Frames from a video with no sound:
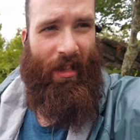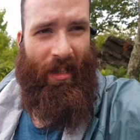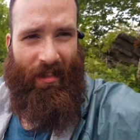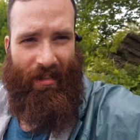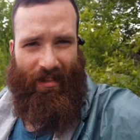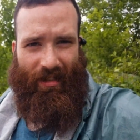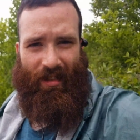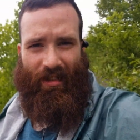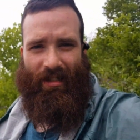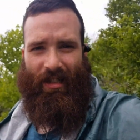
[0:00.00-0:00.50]
this
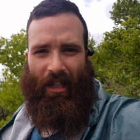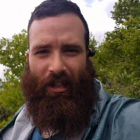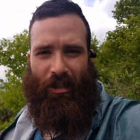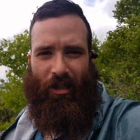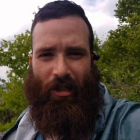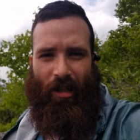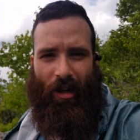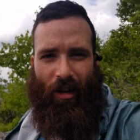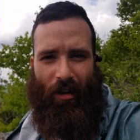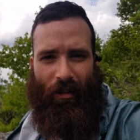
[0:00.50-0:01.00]

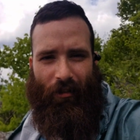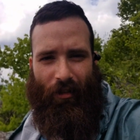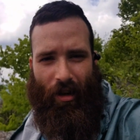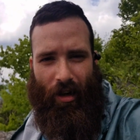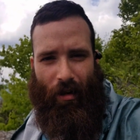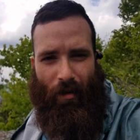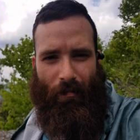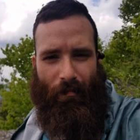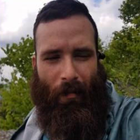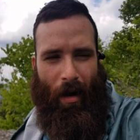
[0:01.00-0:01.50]
section of,
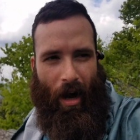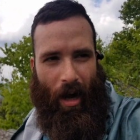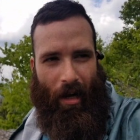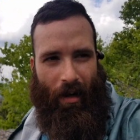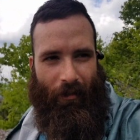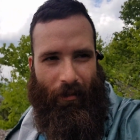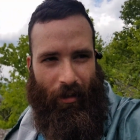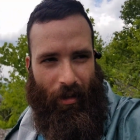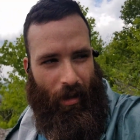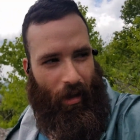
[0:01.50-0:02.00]
of my
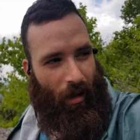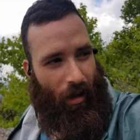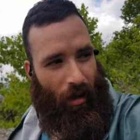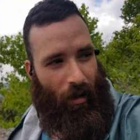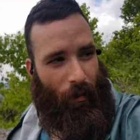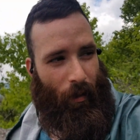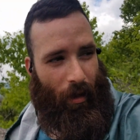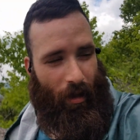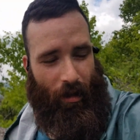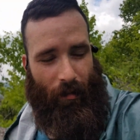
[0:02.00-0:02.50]
vlog,
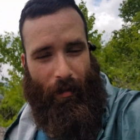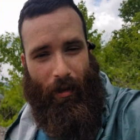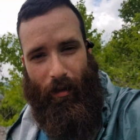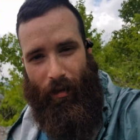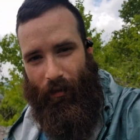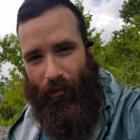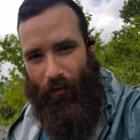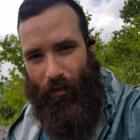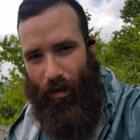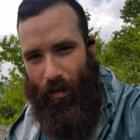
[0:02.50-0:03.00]
we are gonna be
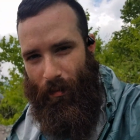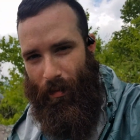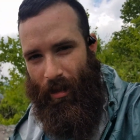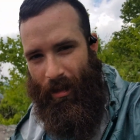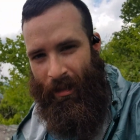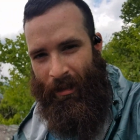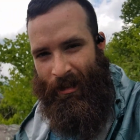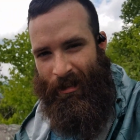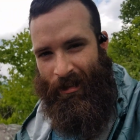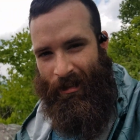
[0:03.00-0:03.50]
going from
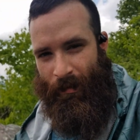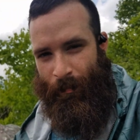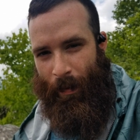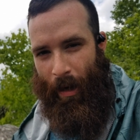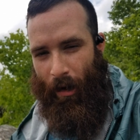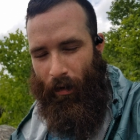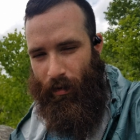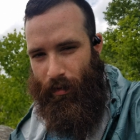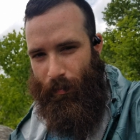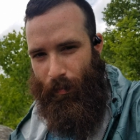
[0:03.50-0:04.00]

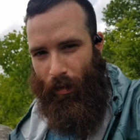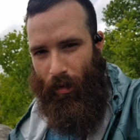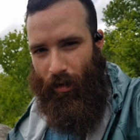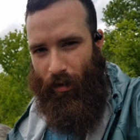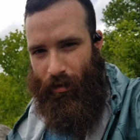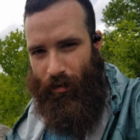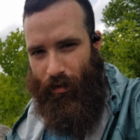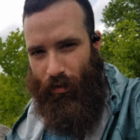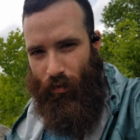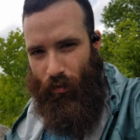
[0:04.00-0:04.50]

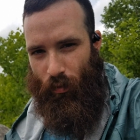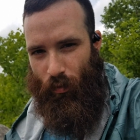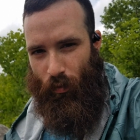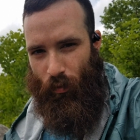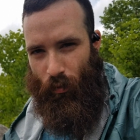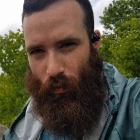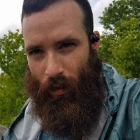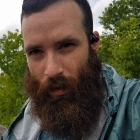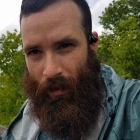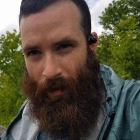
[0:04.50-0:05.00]
Pearisburg
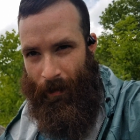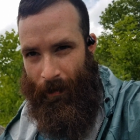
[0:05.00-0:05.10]
to